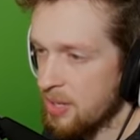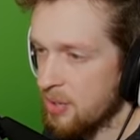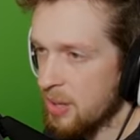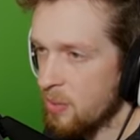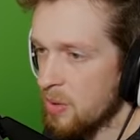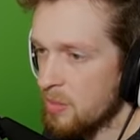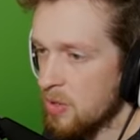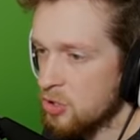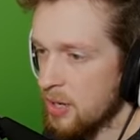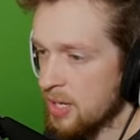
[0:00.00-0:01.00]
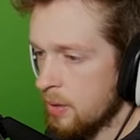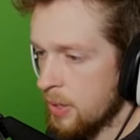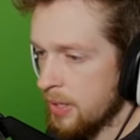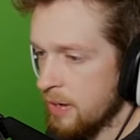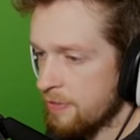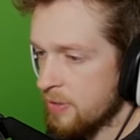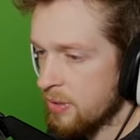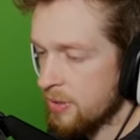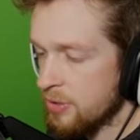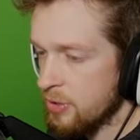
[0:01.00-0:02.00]
Okay, one more trick. All right, I've
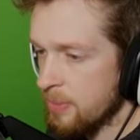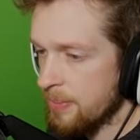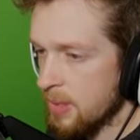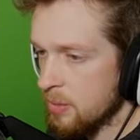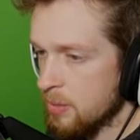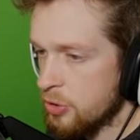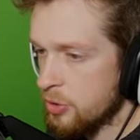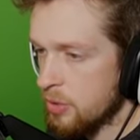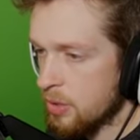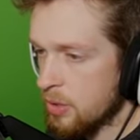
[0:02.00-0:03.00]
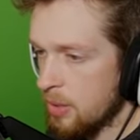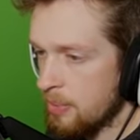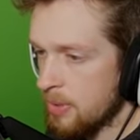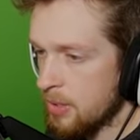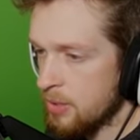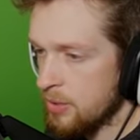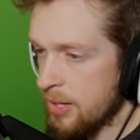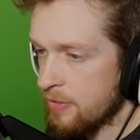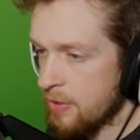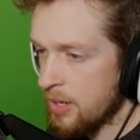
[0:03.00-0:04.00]
taught it to him. Now, junior cop. Do you
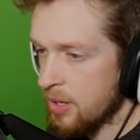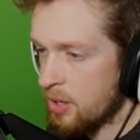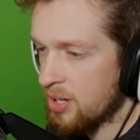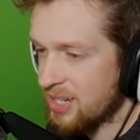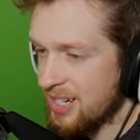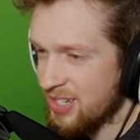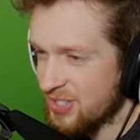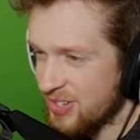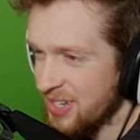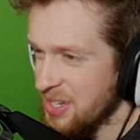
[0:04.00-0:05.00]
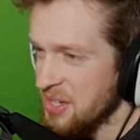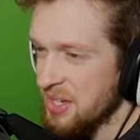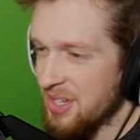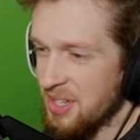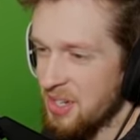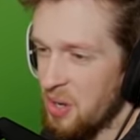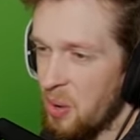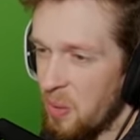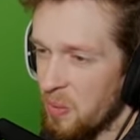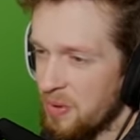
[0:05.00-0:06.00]
have your A R cards?
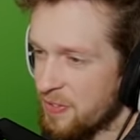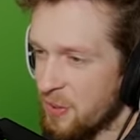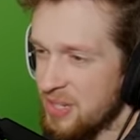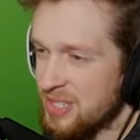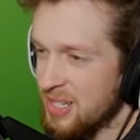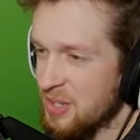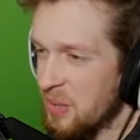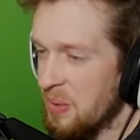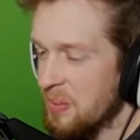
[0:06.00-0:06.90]
No, and of course I don't.